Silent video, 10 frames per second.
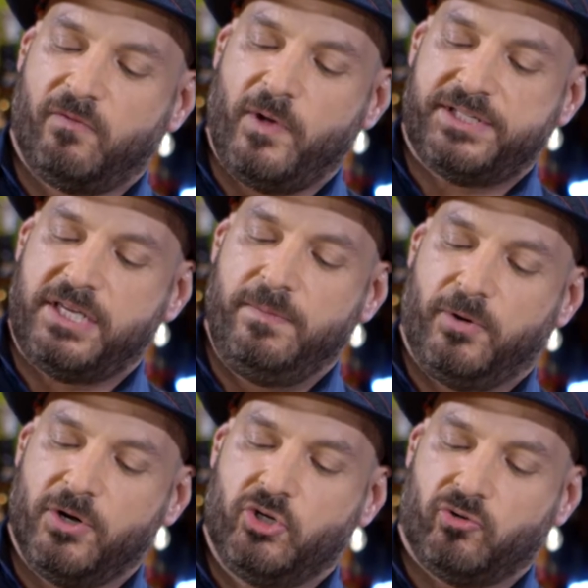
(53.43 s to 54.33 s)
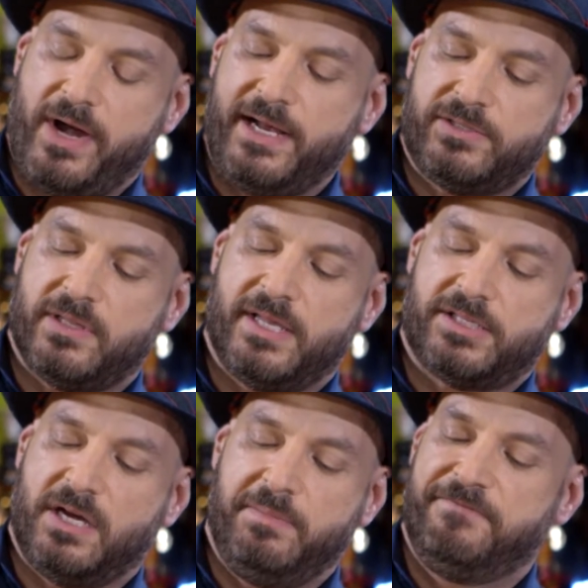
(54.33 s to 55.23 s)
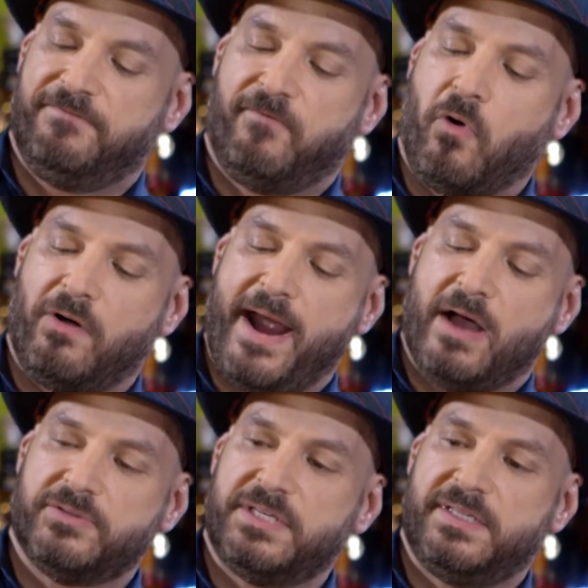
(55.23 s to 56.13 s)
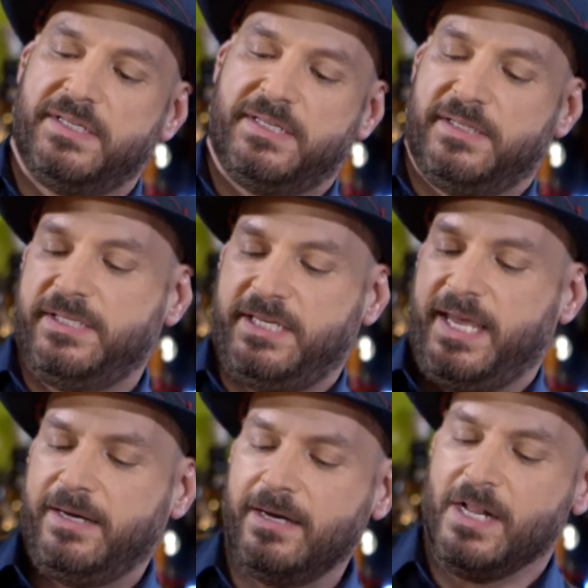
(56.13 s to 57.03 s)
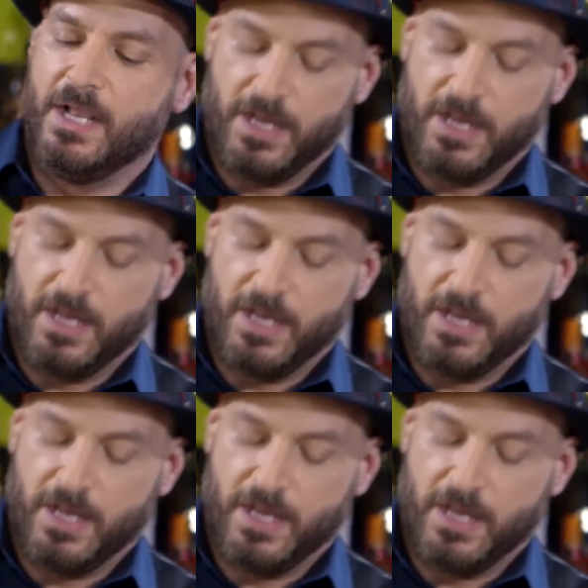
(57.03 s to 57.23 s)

of whiskey per drink. So that's gonna be four ounces into the tin.